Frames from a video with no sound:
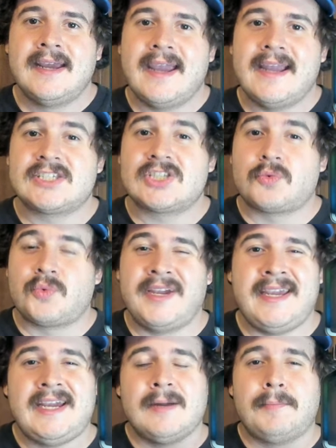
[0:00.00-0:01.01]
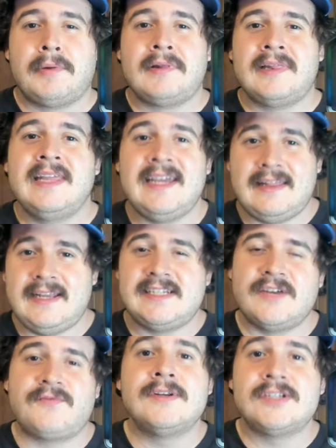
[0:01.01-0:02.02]
it's three completely
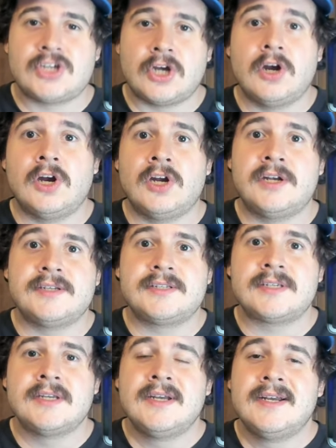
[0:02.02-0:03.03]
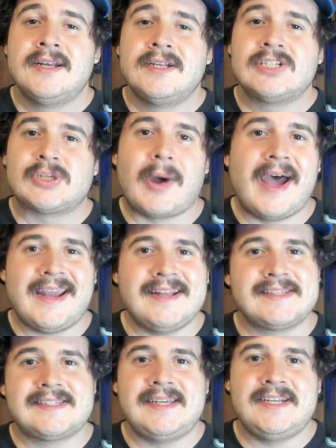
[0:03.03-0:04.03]
different turns. So I can
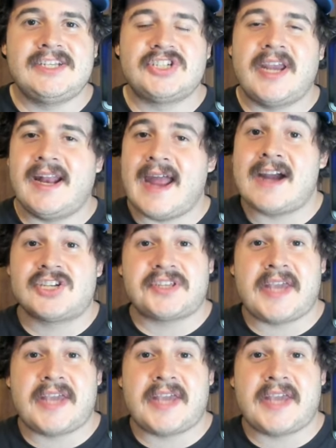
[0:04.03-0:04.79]
see Shane actually